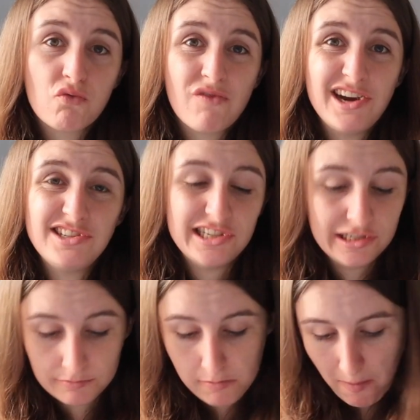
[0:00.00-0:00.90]

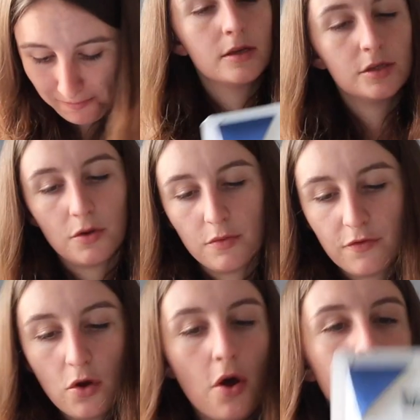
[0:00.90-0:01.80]
Ricey. So
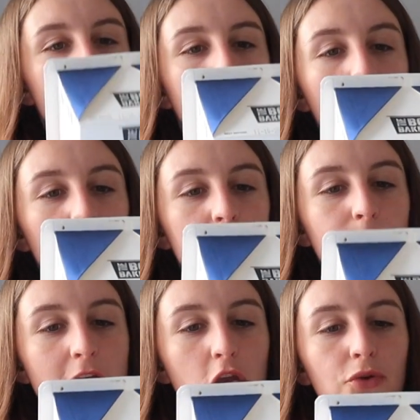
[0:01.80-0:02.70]
we've got the Box
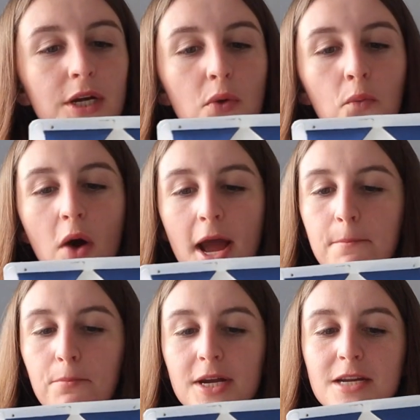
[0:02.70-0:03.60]
Bakery white
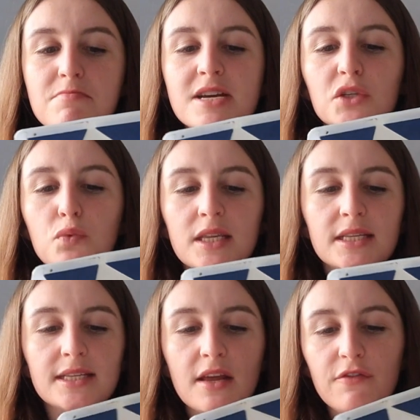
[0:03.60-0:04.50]
bread mix with
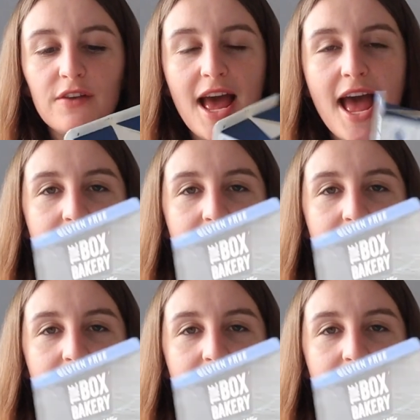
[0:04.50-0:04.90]
sunflower